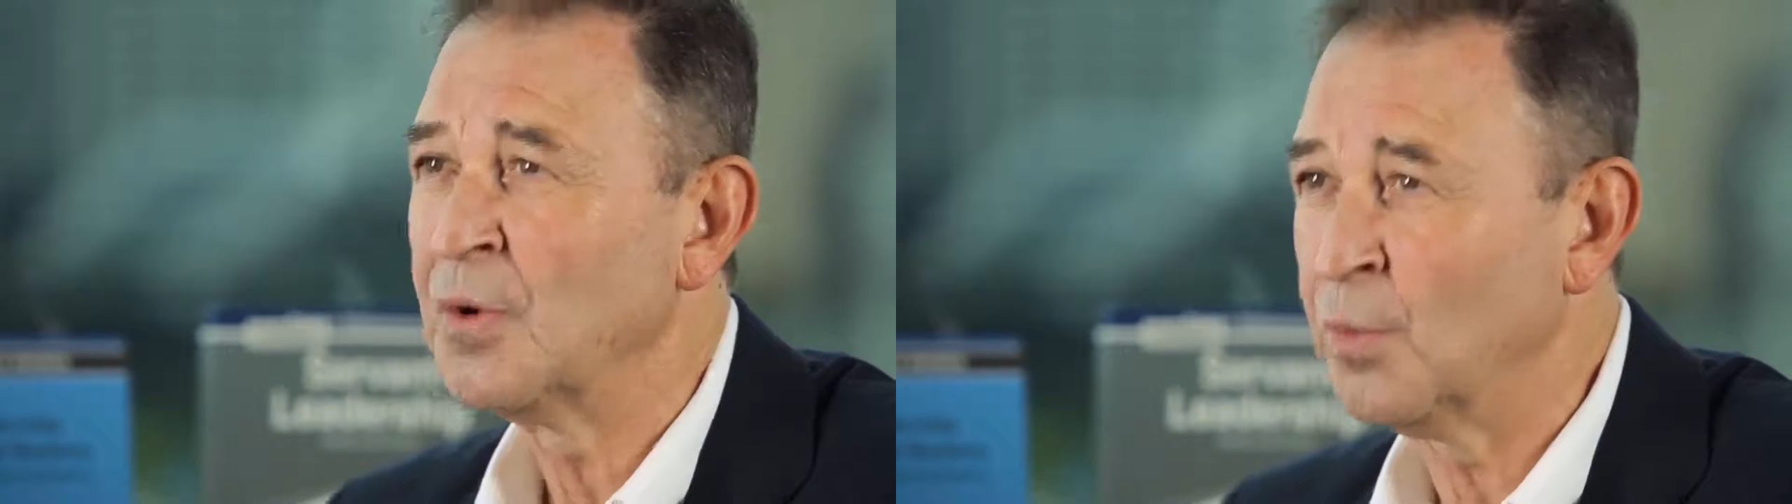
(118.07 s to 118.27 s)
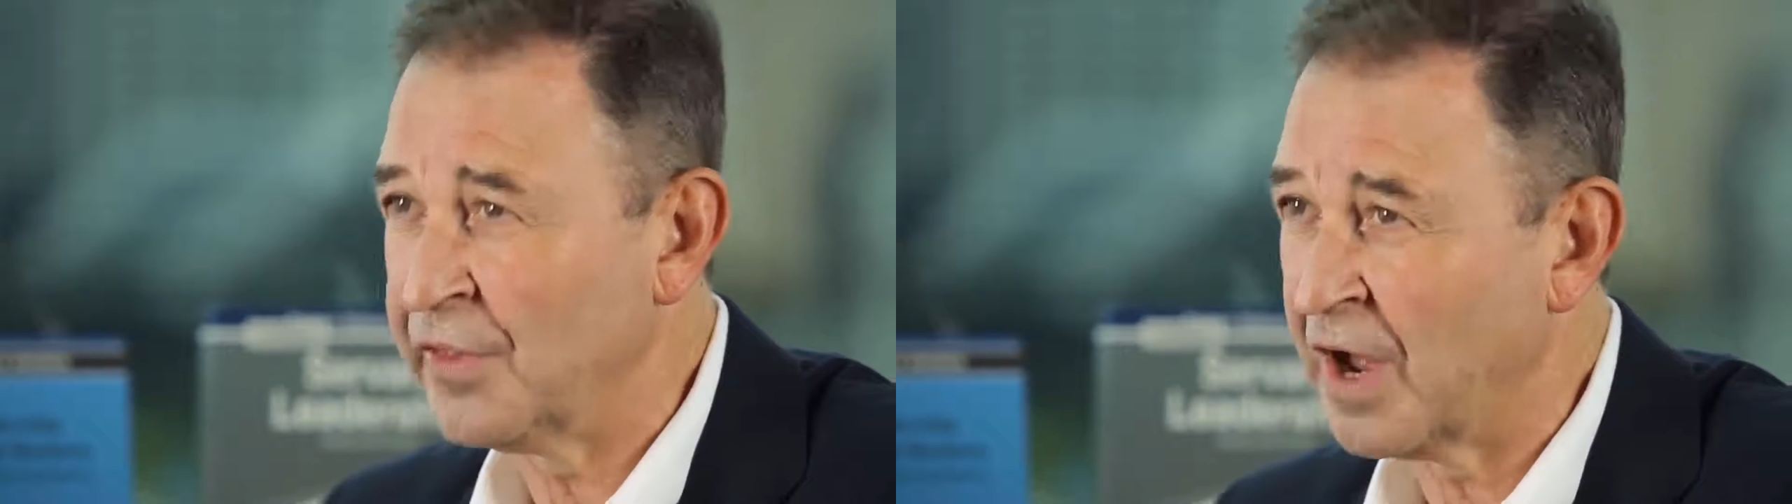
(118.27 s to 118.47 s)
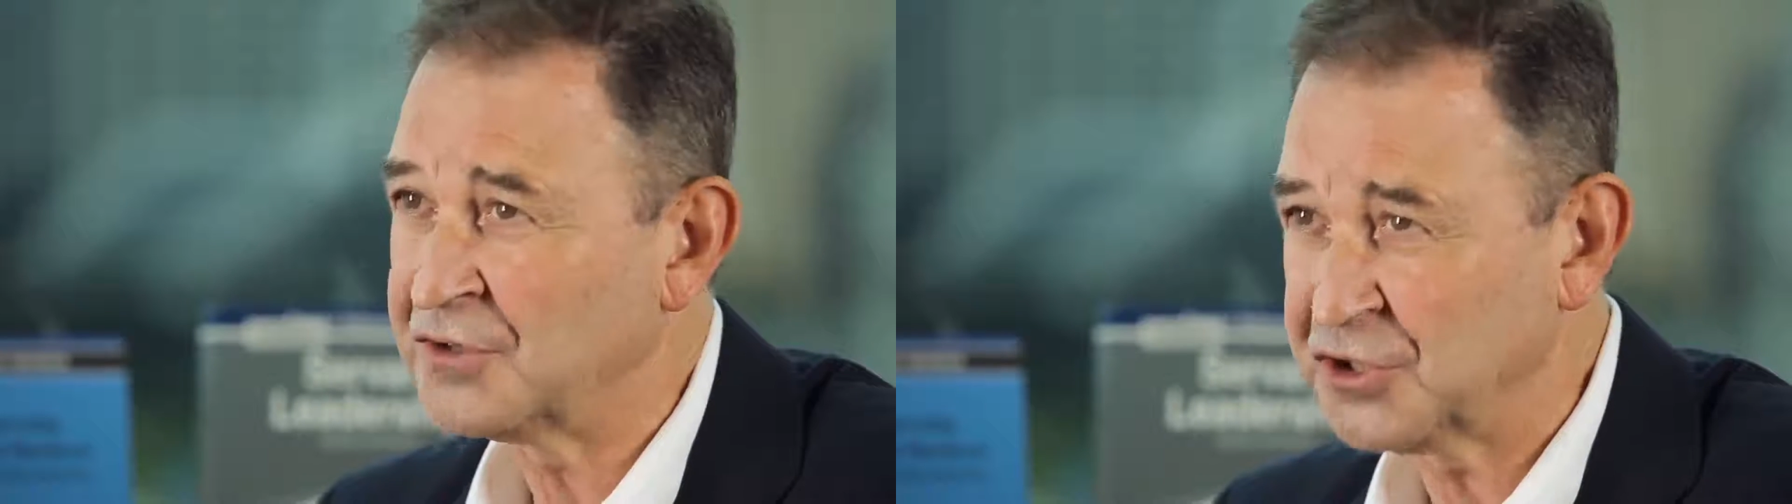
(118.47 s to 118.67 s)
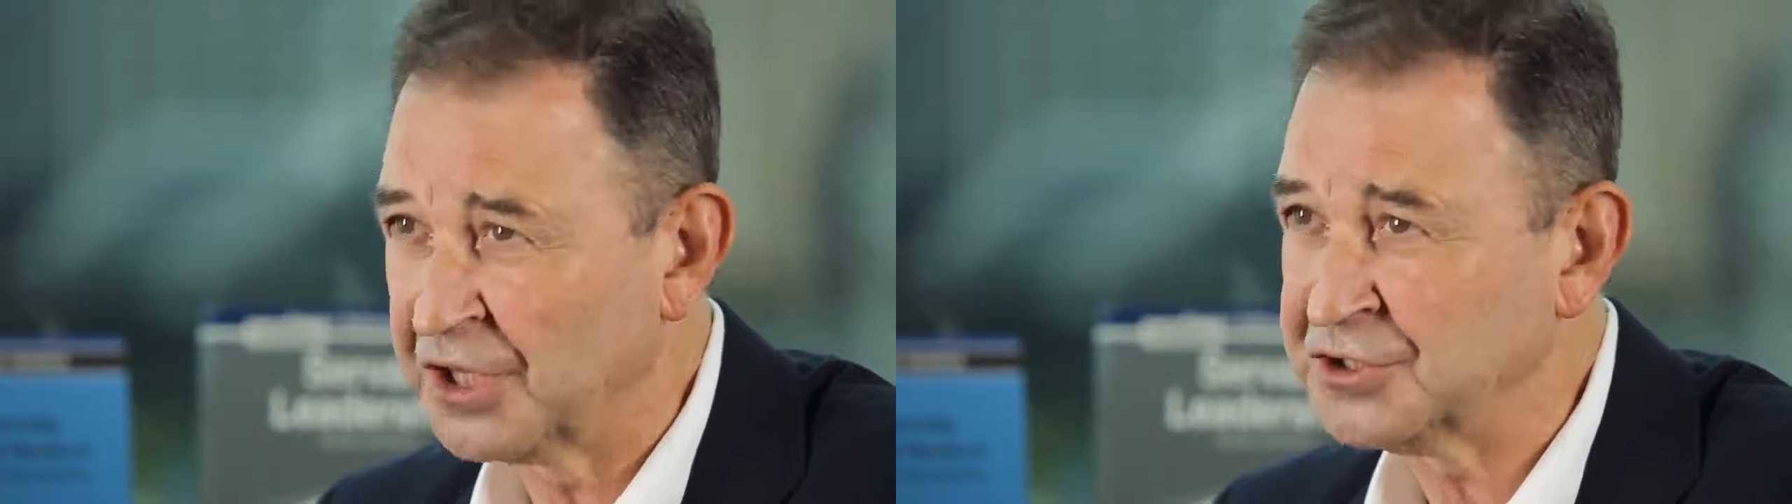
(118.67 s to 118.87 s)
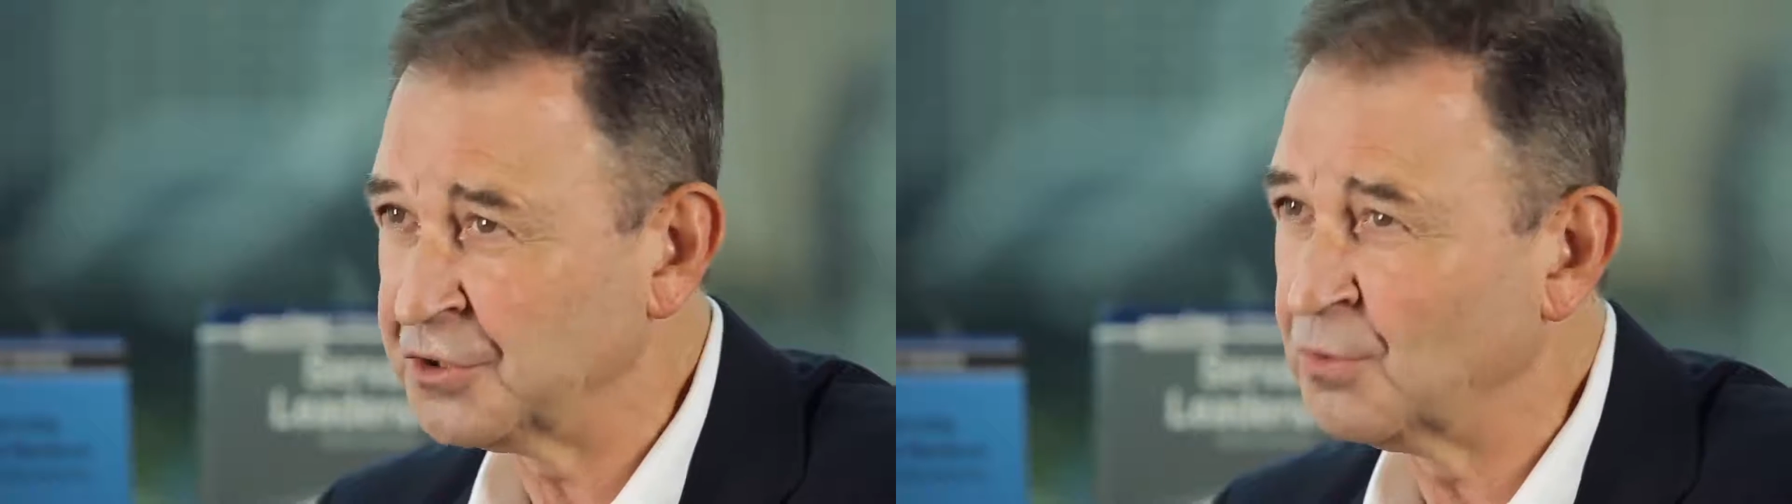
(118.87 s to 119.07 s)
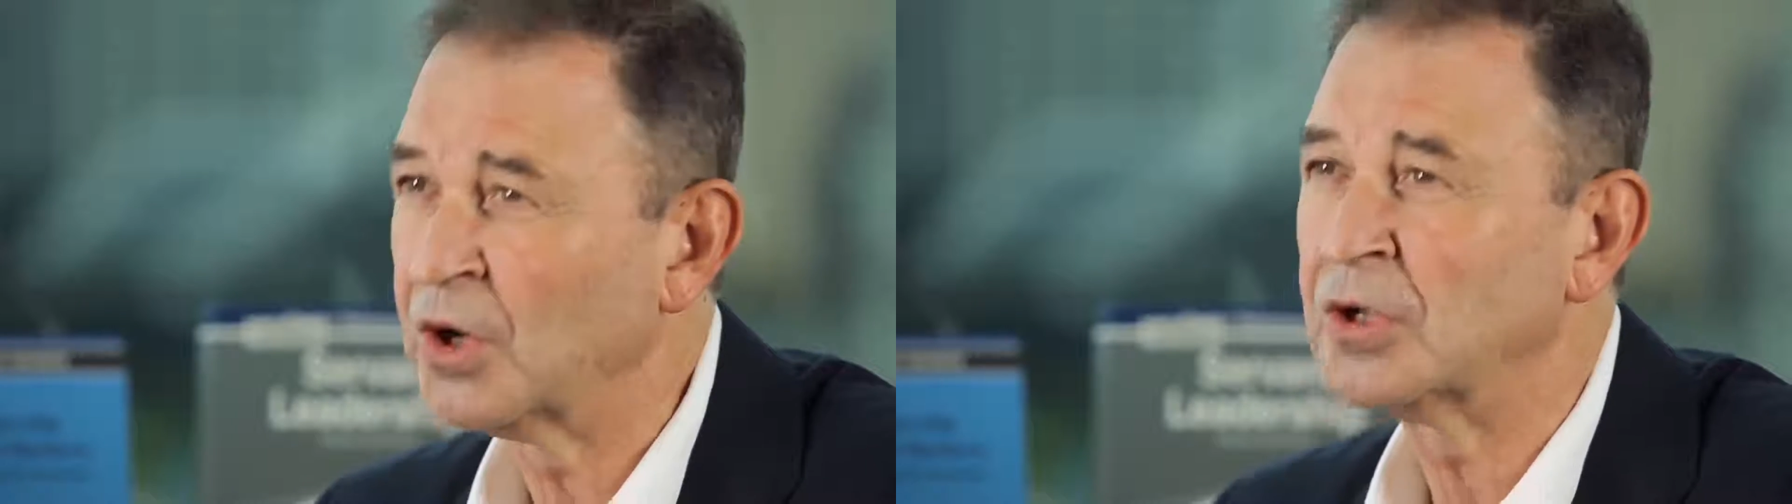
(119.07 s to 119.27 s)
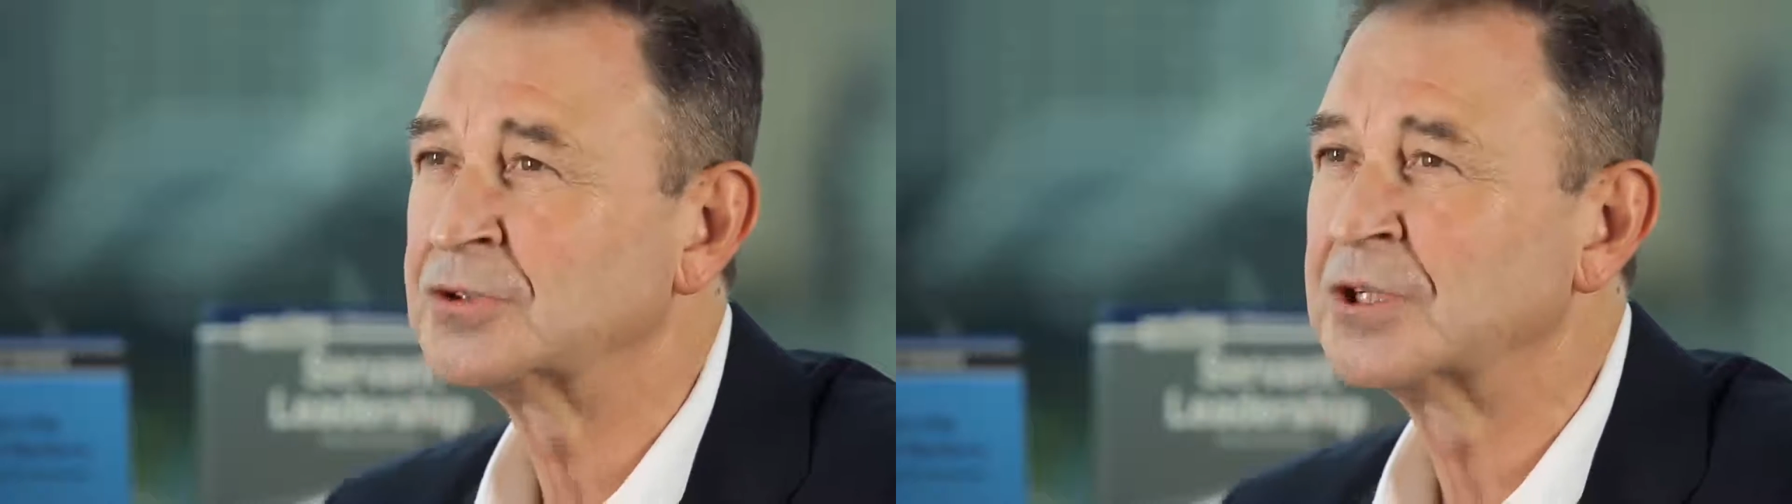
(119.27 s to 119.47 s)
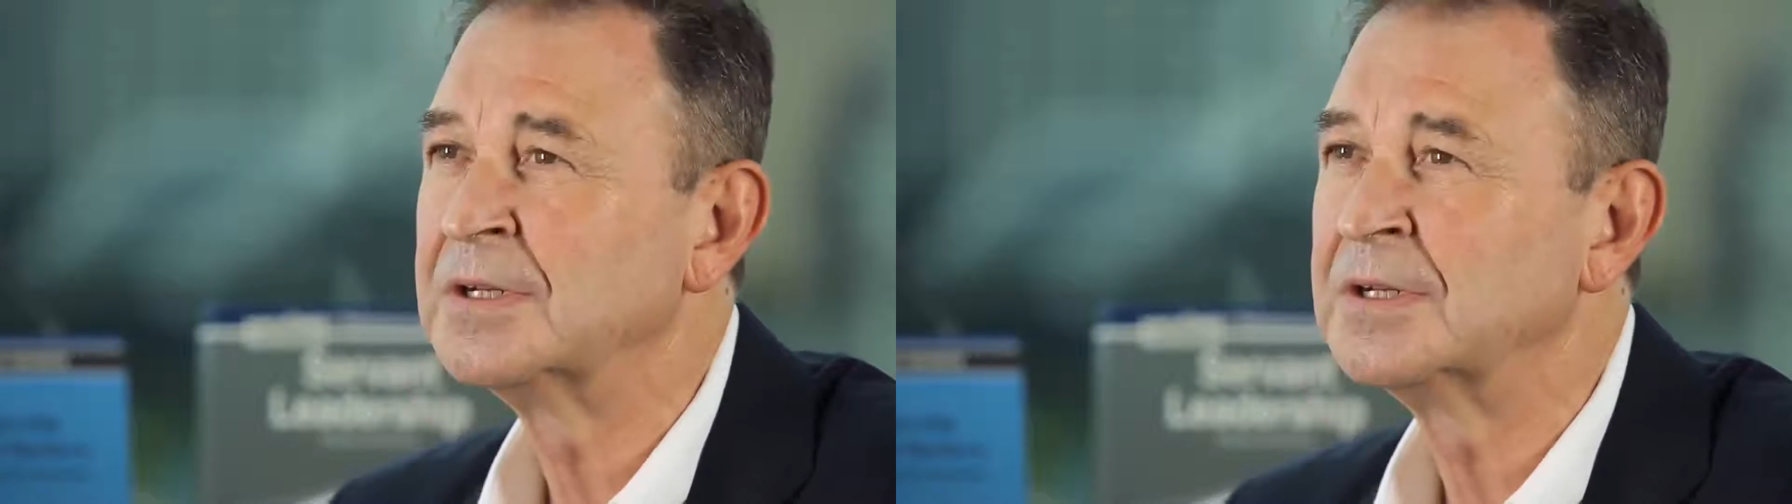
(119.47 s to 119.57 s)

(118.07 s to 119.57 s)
with our changing world.